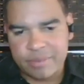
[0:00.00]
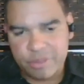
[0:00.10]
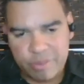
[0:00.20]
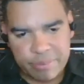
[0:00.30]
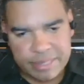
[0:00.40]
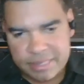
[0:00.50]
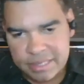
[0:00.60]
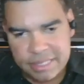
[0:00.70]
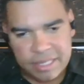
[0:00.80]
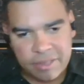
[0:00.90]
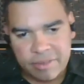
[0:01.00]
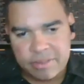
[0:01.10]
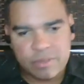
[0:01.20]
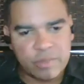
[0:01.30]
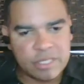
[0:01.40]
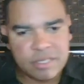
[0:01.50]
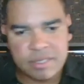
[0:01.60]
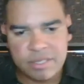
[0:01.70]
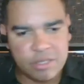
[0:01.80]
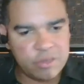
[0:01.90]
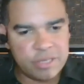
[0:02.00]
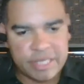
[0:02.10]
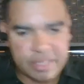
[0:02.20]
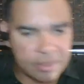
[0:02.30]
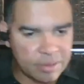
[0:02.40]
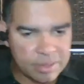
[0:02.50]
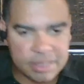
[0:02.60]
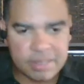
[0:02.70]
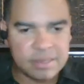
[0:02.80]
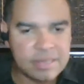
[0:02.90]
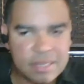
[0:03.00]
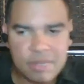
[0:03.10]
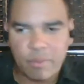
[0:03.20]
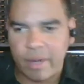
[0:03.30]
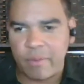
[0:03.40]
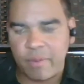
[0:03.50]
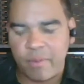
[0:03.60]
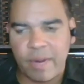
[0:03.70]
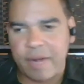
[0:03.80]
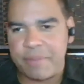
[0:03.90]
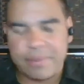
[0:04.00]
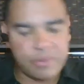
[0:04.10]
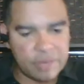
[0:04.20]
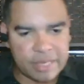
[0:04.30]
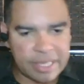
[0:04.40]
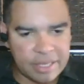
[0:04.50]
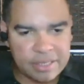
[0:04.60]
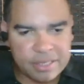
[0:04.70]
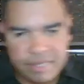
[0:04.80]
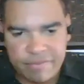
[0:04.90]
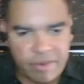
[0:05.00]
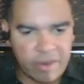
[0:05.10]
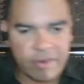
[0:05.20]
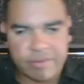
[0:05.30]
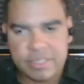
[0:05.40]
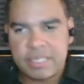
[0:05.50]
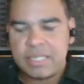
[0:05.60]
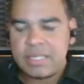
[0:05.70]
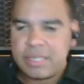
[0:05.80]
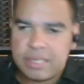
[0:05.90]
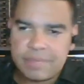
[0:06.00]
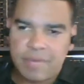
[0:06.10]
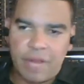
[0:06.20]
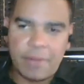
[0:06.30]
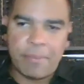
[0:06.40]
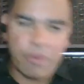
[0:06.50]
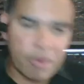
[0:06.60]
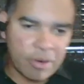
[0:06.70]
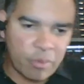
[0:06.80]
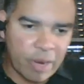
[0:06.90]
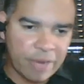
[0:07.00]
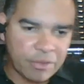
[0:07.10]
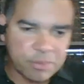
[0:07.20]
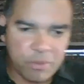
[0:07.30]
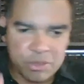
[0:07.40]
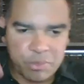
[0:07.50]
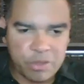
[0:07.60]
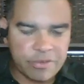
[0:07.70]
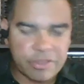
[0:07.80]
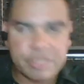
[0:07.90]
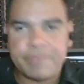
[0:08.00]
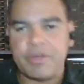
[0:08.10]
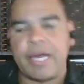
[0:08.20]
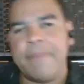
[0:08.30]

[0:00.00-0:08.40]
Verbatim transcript: are replacing CEOs with new CEOs, and why, why aren't people who look like us involved on the board? Why aren't those boards more diverse? Okay,